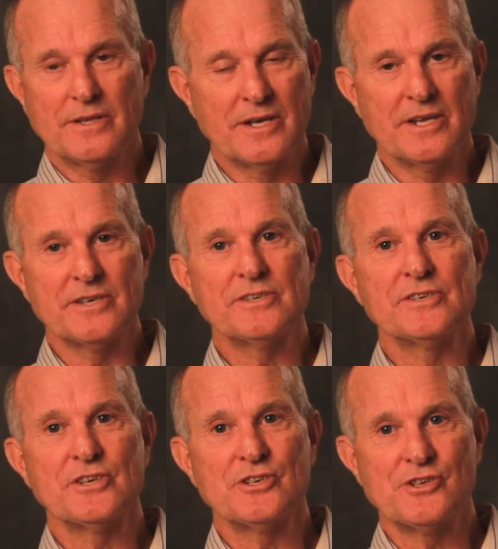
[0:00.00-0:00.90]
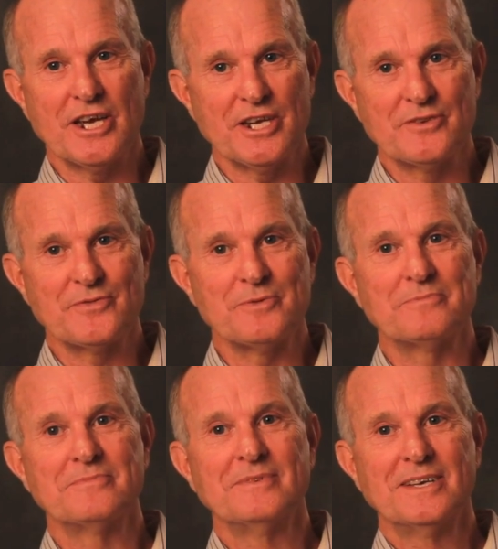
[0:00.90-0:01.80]
the distance had changed
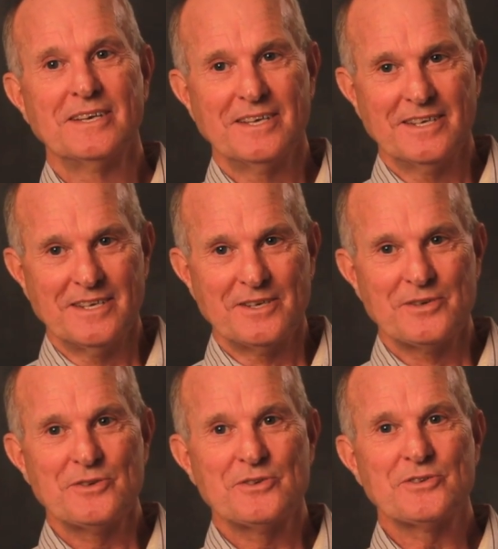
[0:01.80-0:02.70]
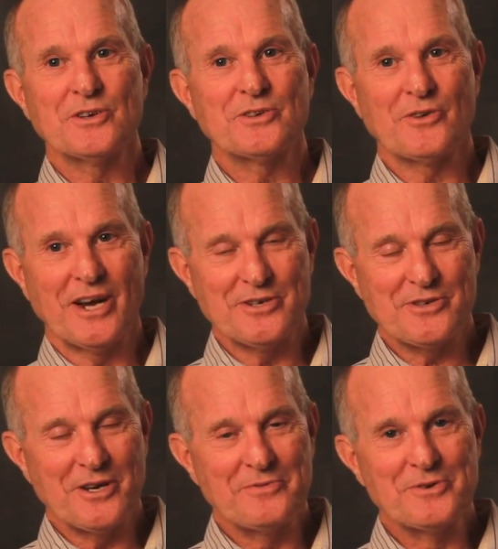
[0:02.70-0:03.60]
from 6 or 8
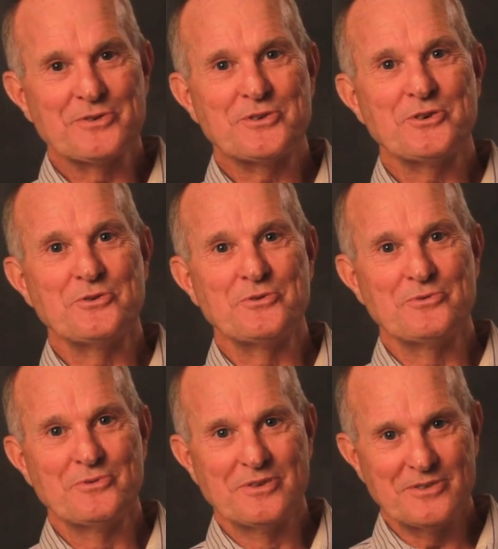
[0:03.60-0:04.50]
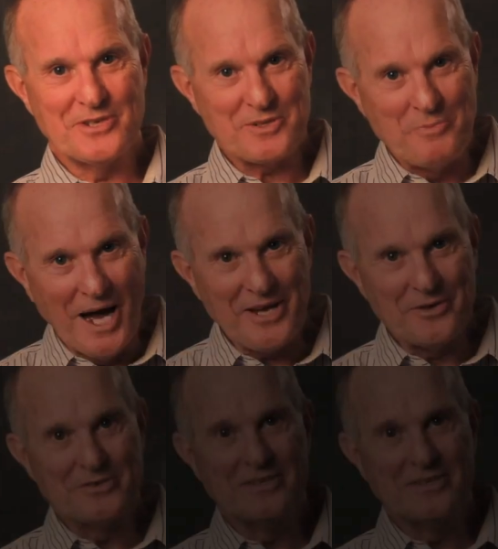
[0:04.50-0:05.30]
shuffles to 6 miles.